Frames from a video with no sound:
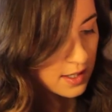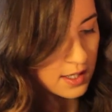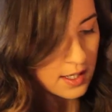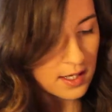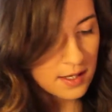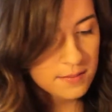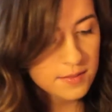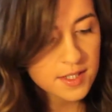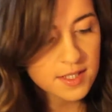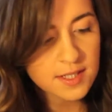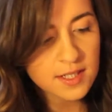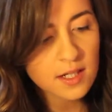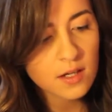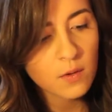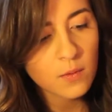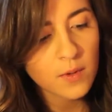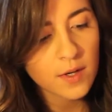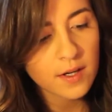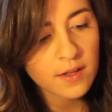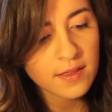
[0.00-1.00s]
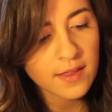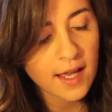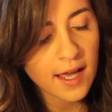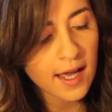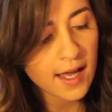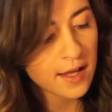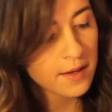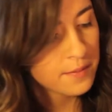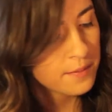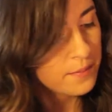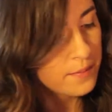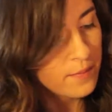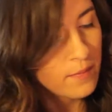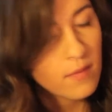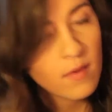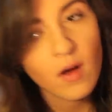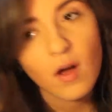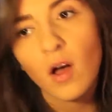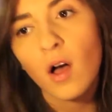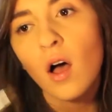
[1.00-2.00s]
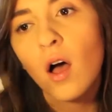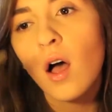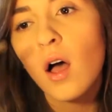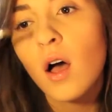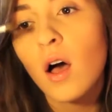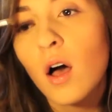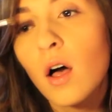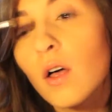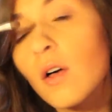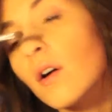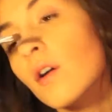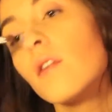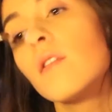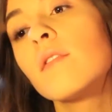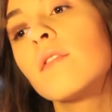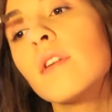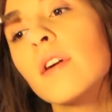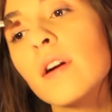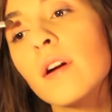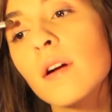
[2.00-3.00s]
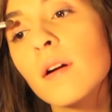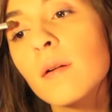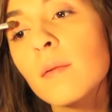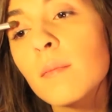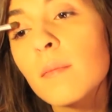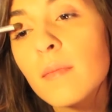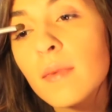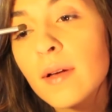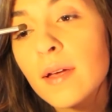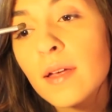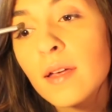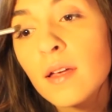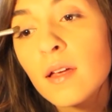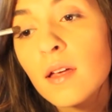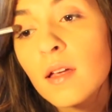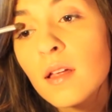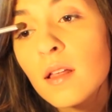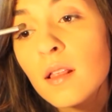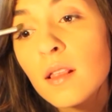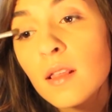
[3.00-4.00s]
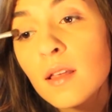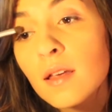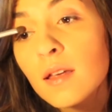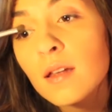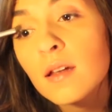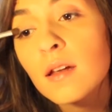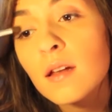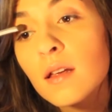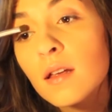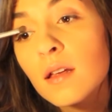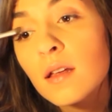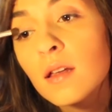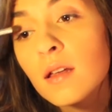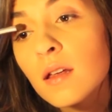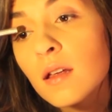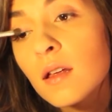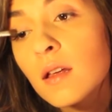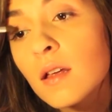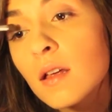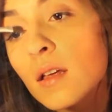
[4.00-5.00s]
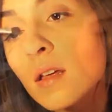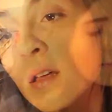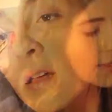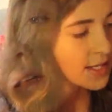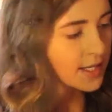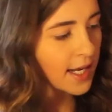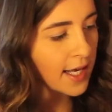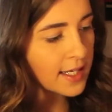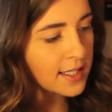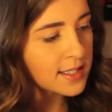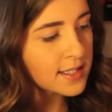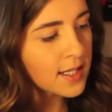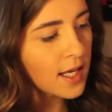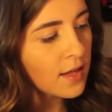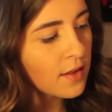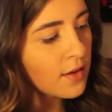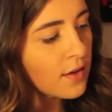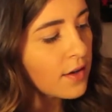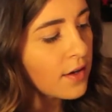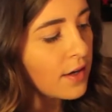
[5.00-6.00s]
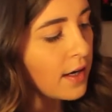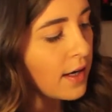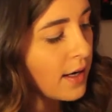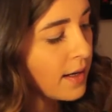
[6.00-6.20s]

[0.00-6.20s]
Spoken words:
and I'm just gonna work that all over my lid. For the next color,